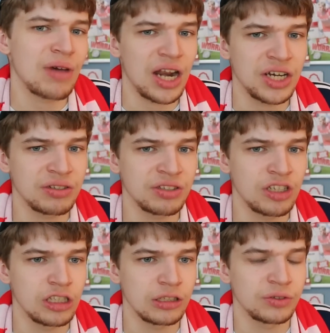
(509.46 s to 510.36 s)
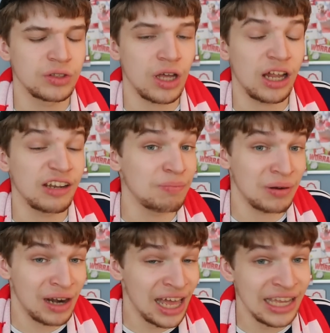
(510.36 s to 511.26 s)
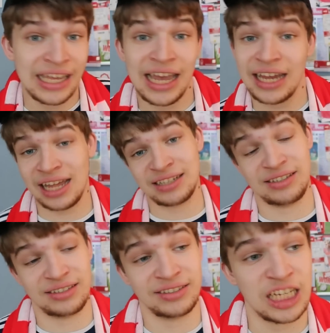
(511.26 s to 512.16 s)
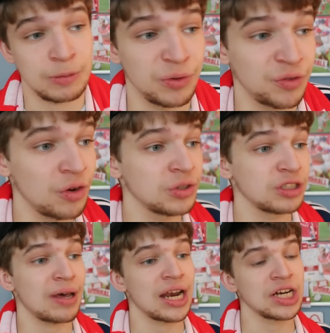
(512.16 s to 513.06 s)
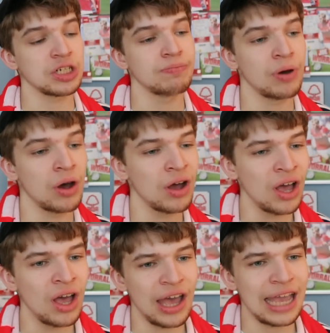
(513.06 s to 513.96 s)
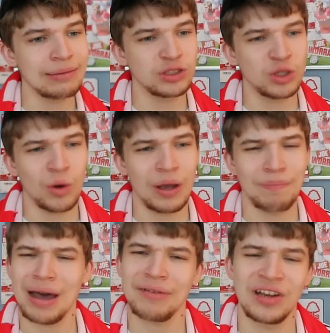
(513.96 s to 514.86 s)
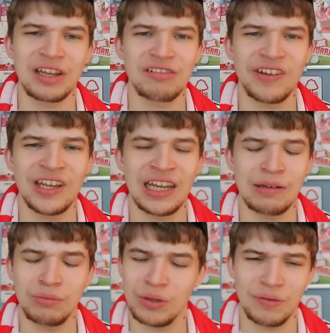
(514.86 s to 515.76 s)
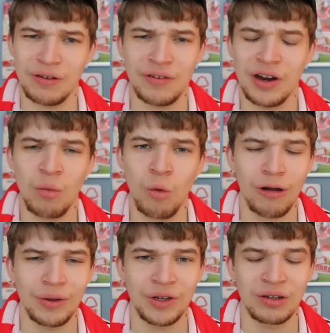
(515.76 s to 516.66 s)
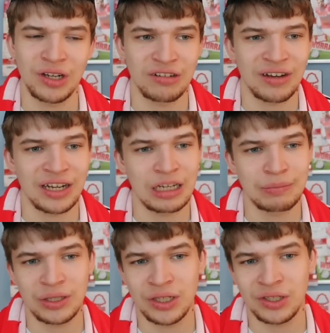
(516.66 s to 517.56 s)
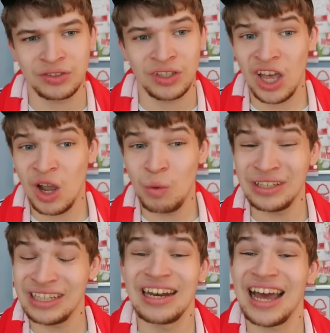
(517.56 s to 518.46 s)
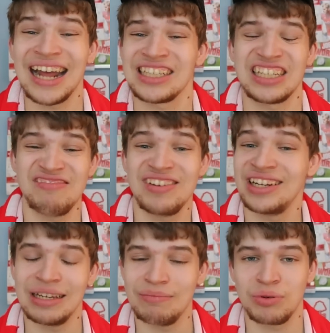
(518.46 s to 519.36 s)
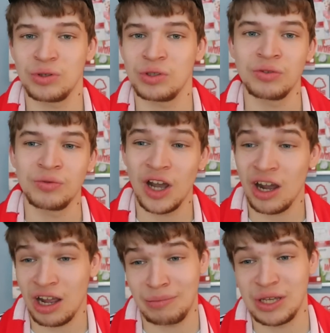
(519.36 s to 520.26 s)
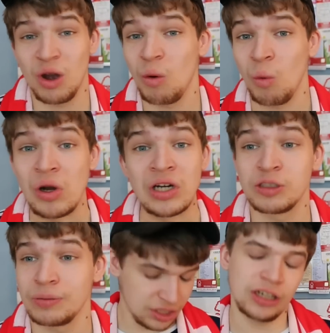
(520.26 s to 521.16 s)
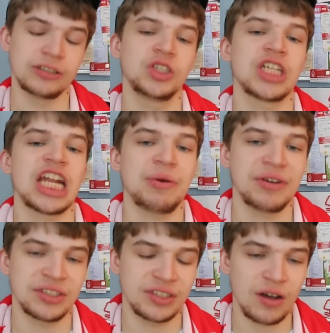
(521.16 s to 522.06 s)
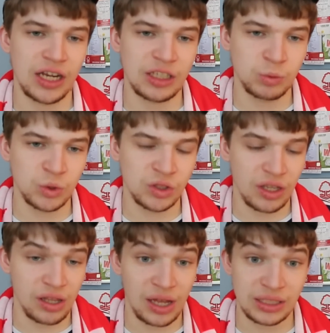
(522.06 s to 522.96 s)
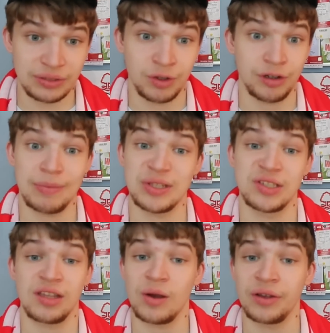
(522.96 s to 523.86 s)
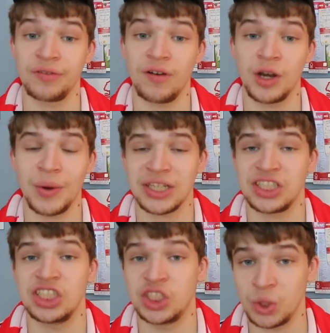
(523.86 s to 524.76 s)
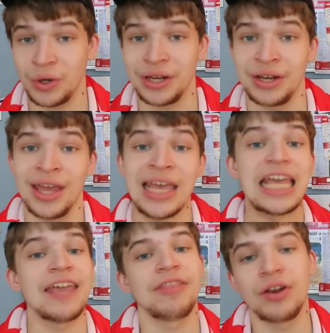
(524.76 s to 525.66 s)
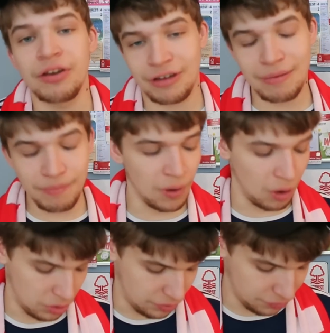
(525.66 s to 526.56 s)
manager in terms of style of play. He had had success before as a manager, but it was quite baffling really. We don't really know why we got to Karanka because we didn't actually really improve. We arguably got worse. In terms of January signings, we'd signed the likes of Karim and Saifad, who actually joined in the November on a